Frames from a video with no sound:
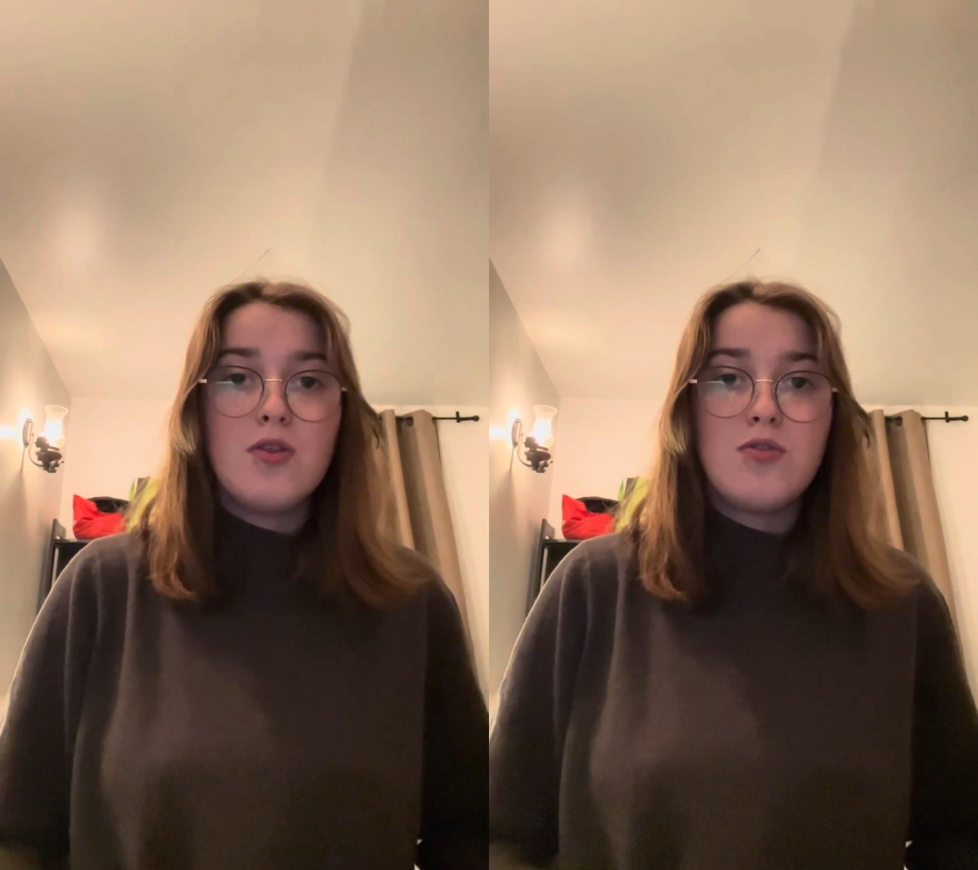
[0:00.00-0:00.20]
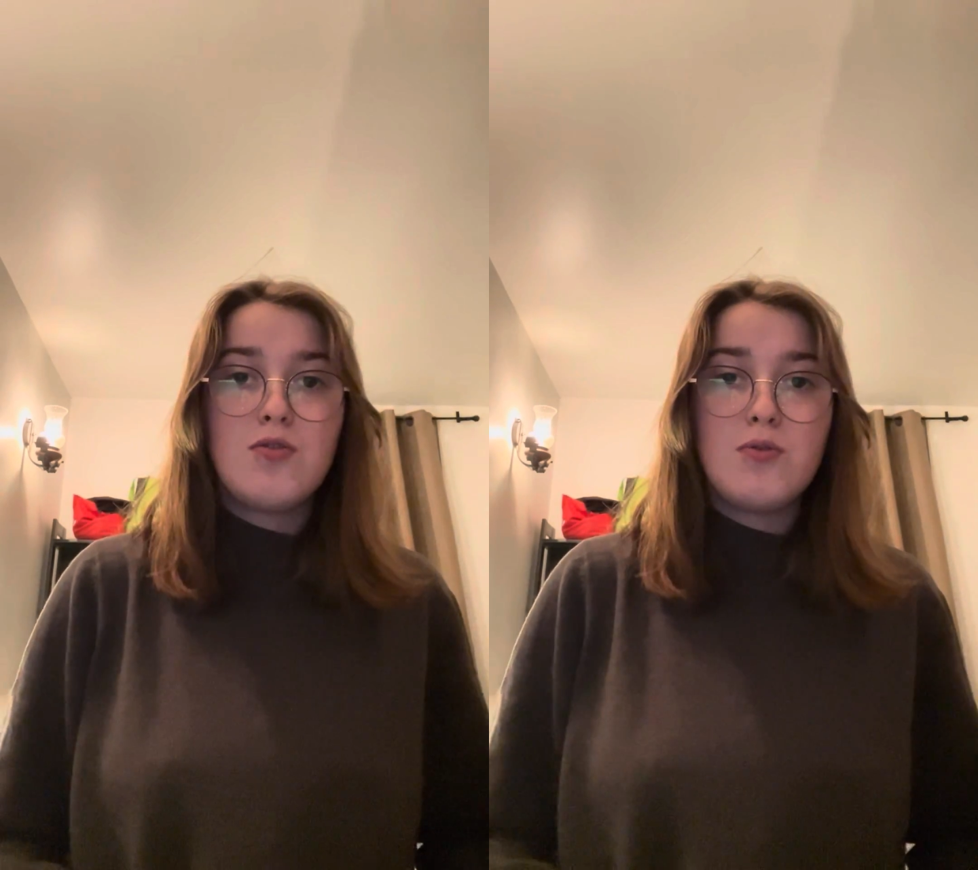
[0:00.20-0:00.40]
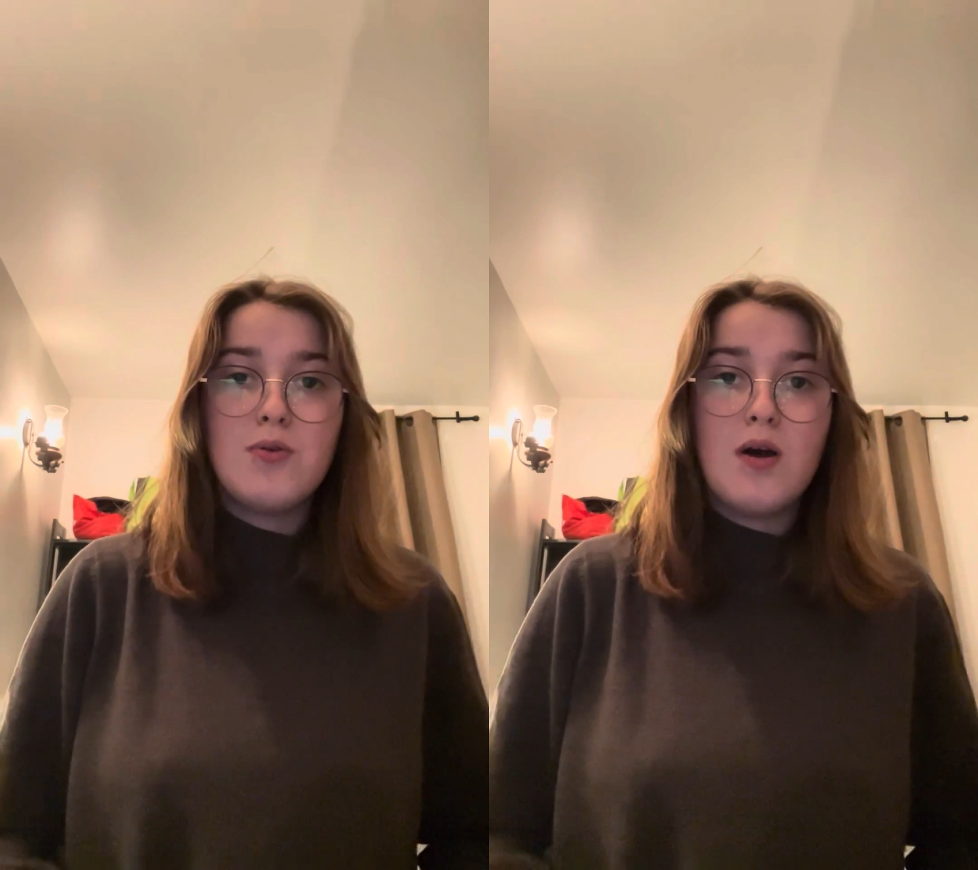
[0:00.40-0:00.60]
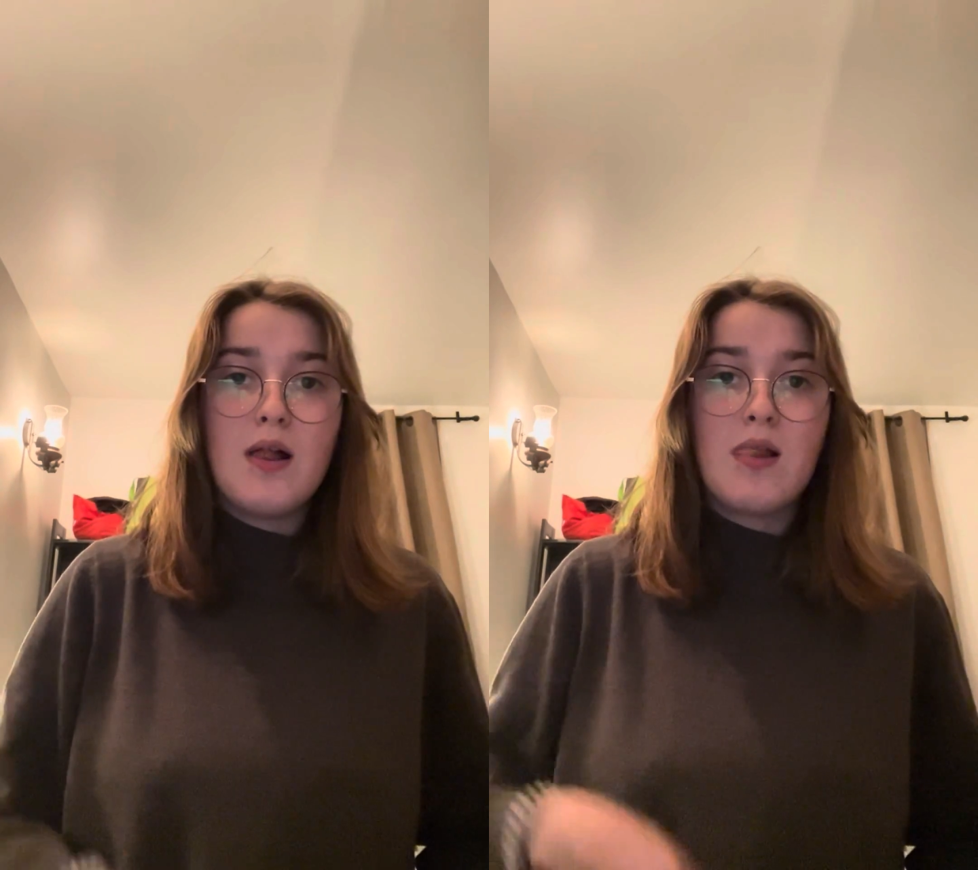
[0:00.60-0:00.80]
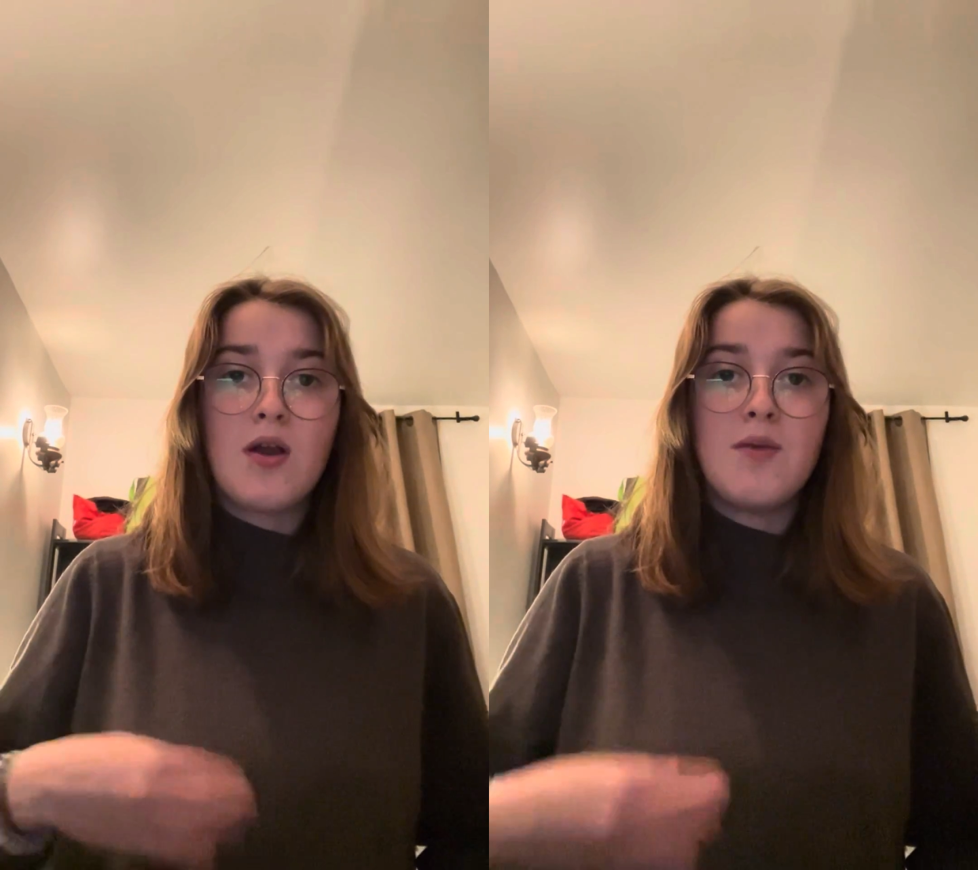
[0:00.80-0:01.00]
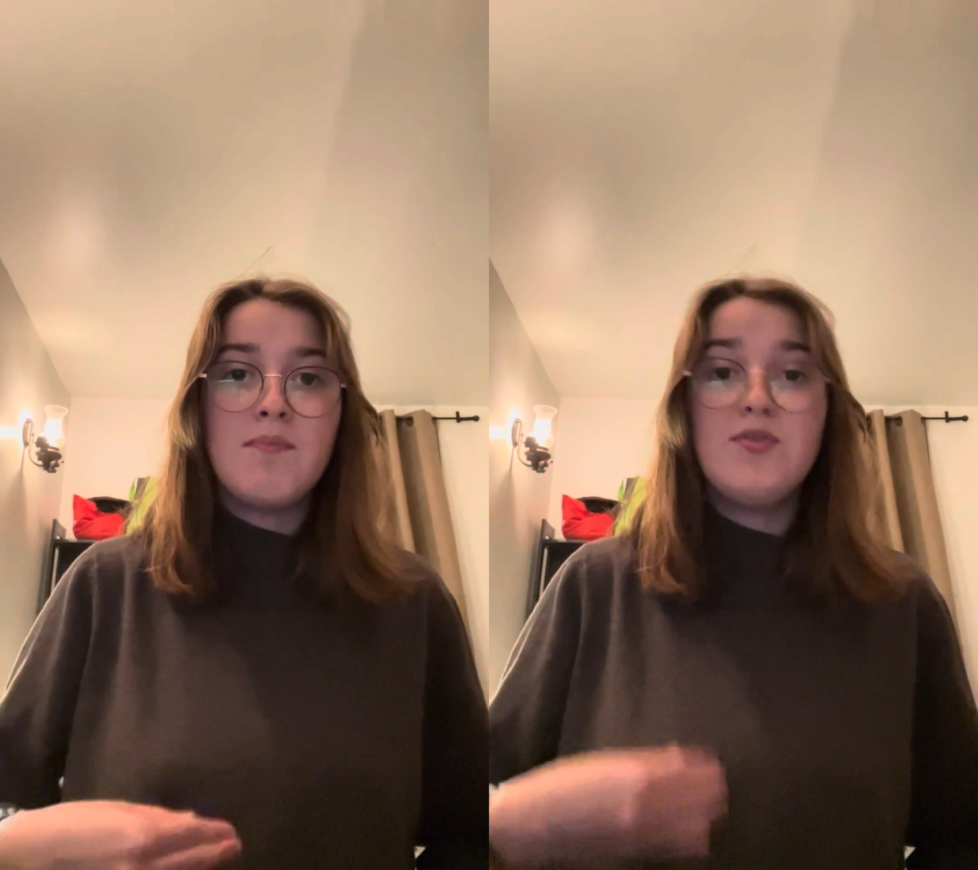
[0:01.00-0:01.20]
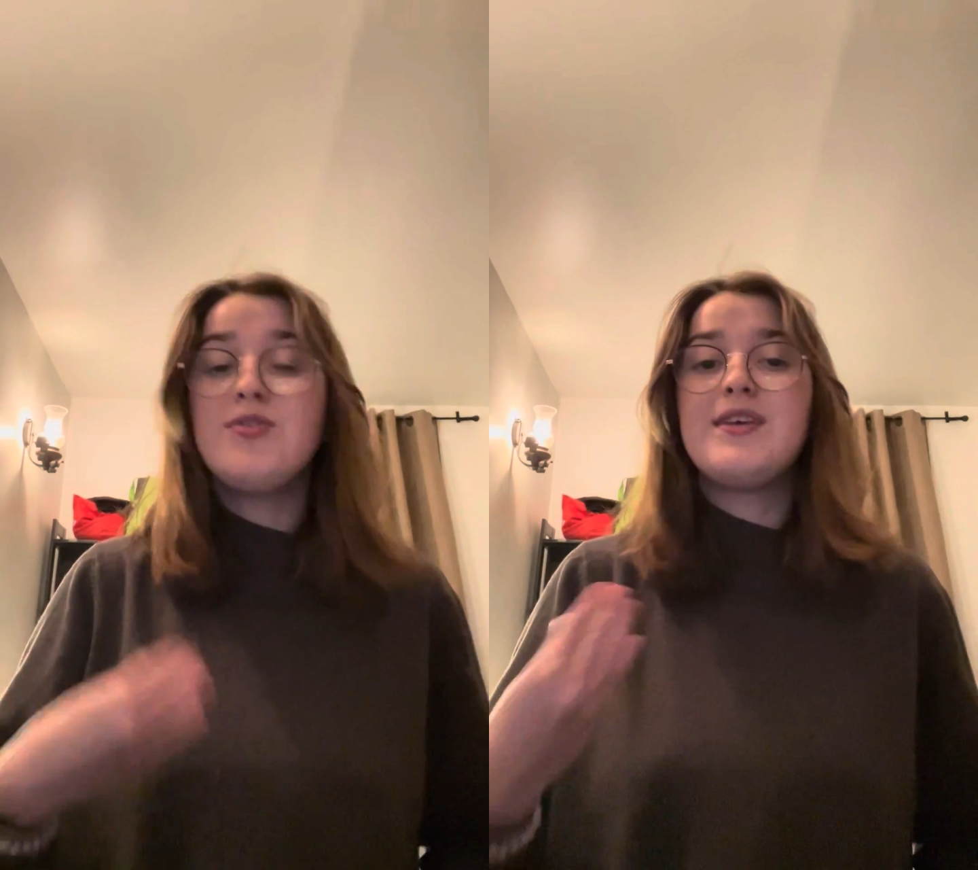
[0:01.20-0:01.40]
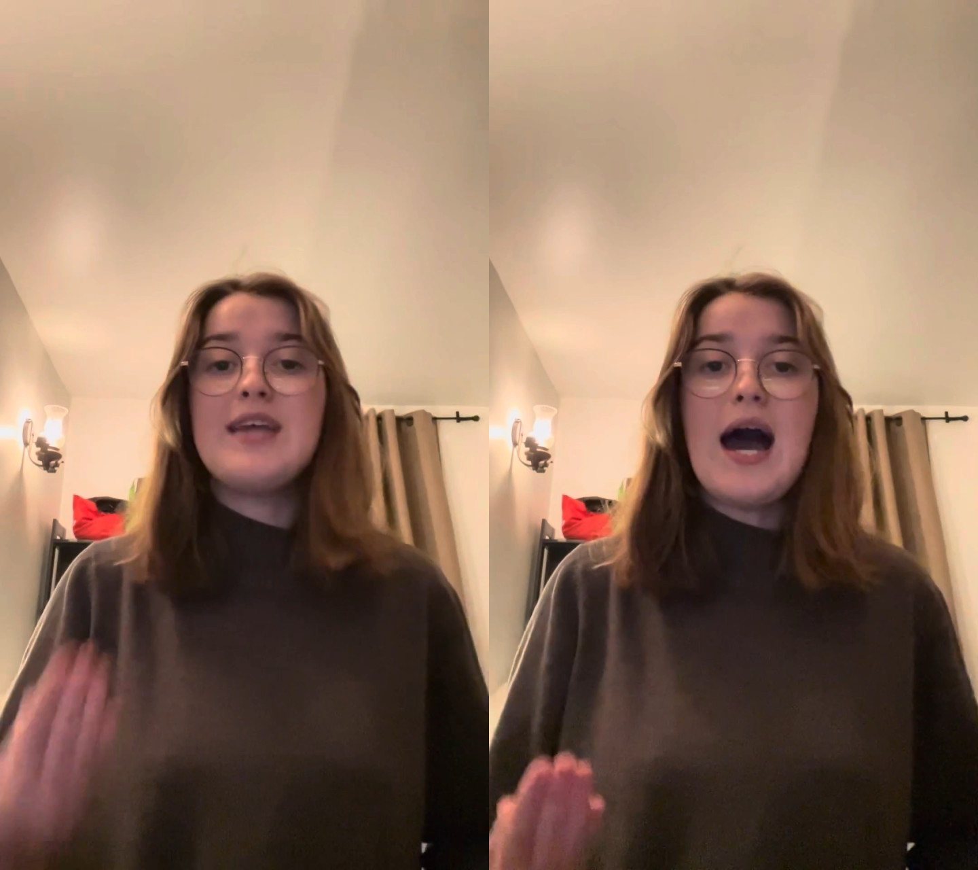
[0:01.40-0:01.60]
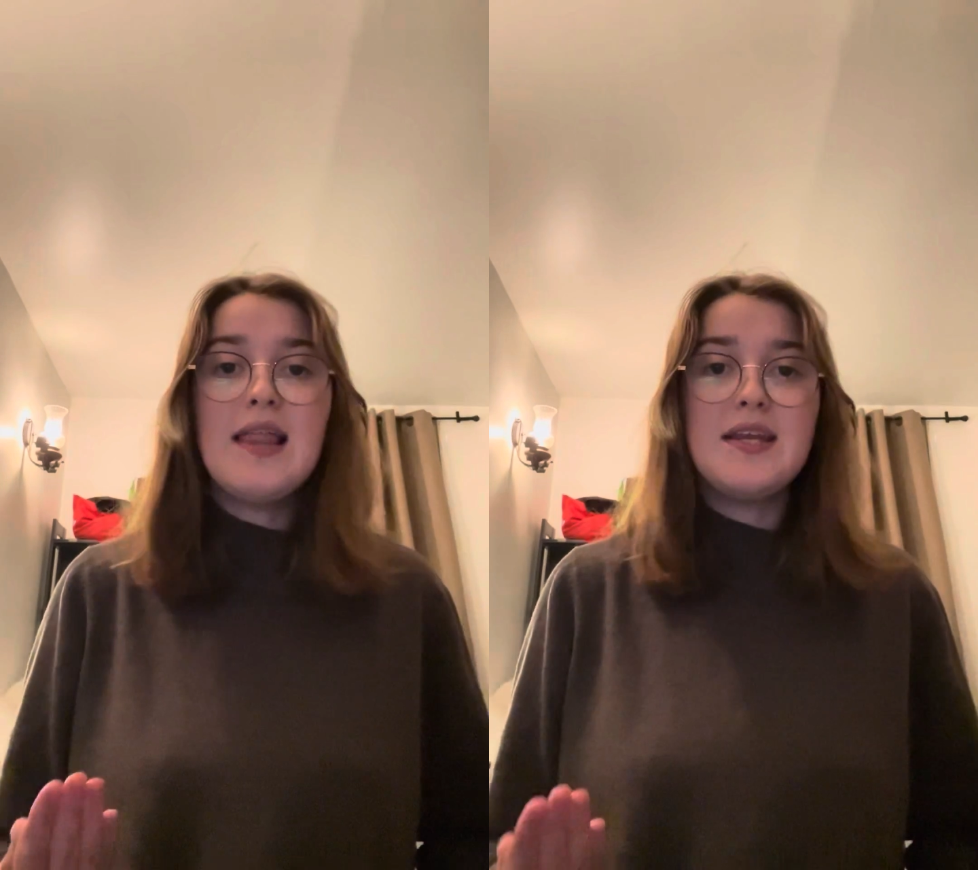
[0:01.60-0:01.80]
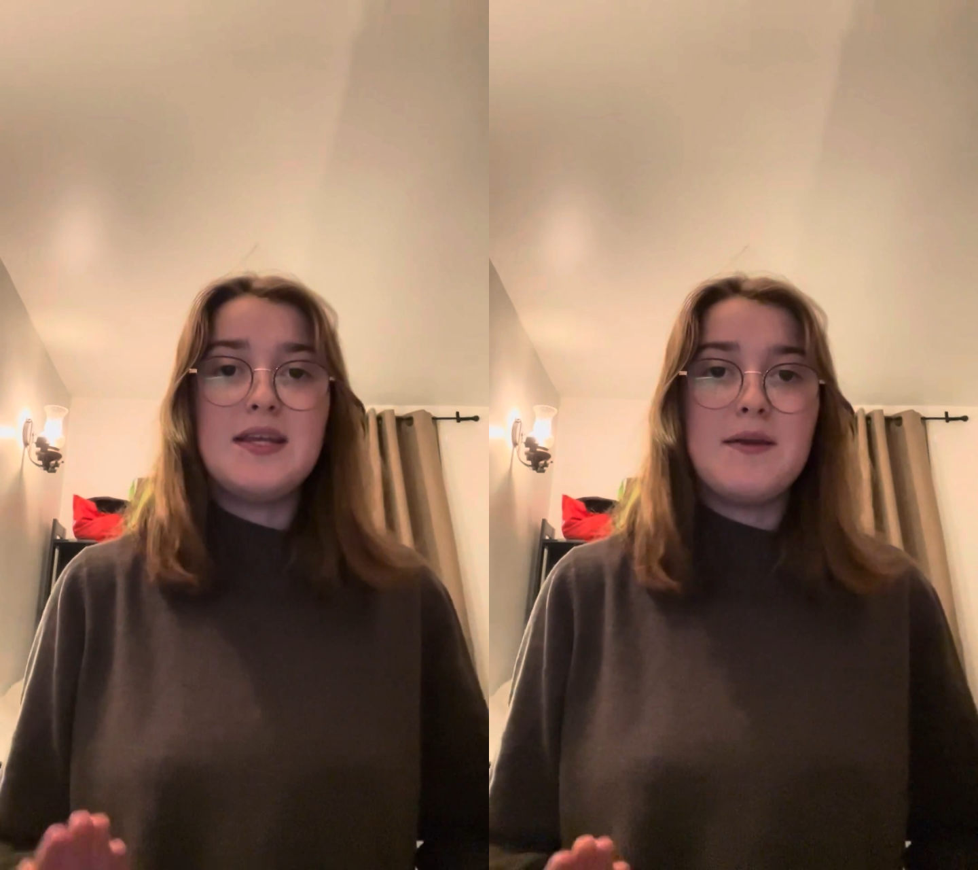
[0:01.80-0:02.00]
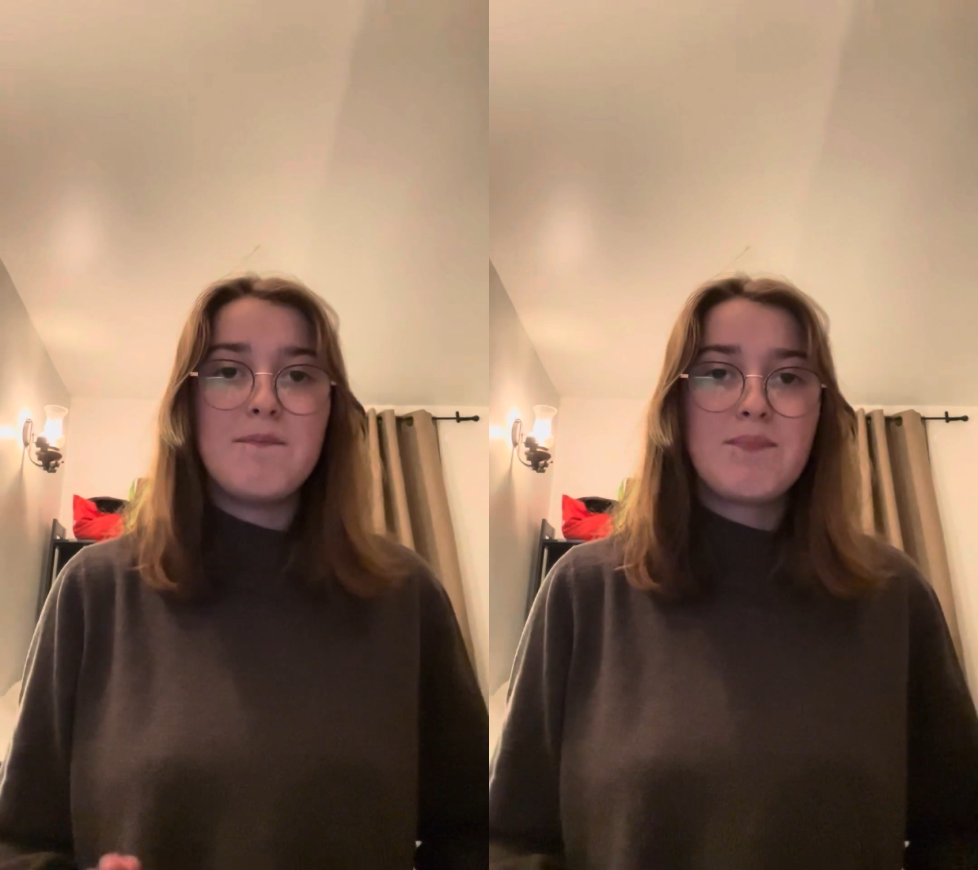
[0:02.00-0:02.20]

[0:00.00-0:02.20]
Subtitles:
to learn musicality.